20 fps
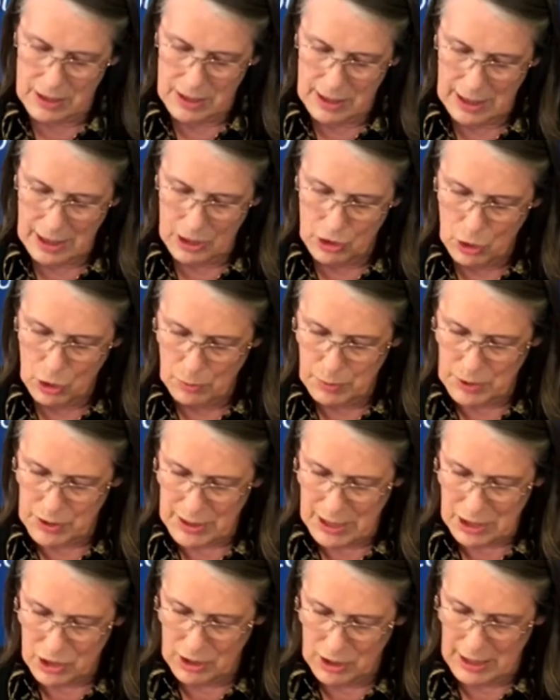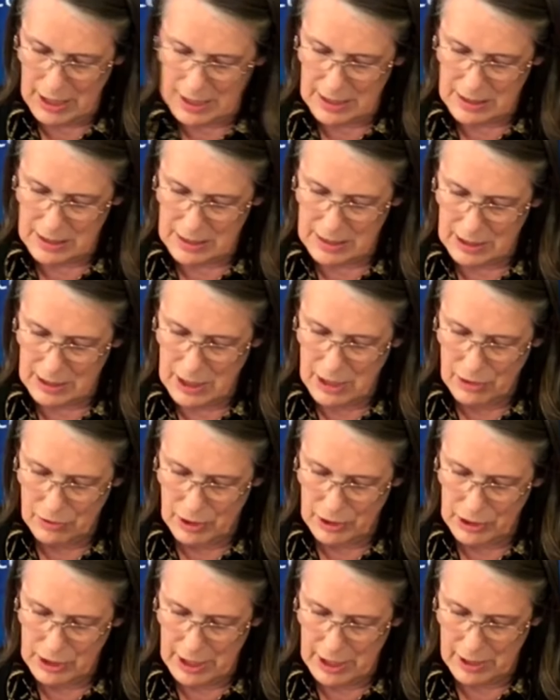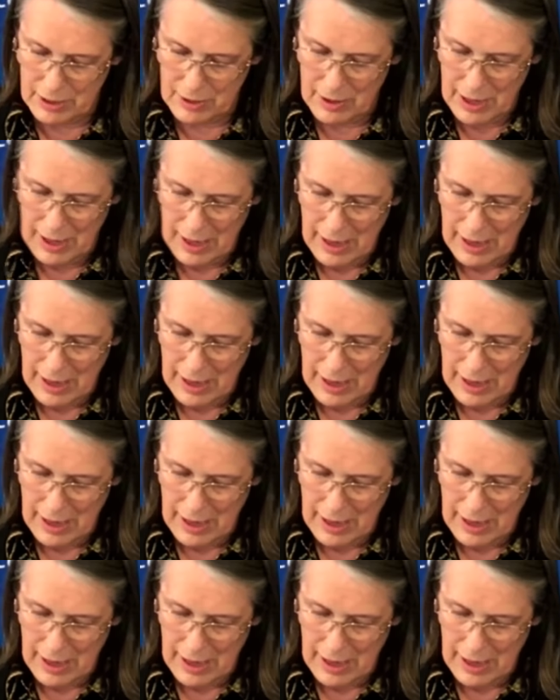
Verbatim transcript: in new possession cases year on year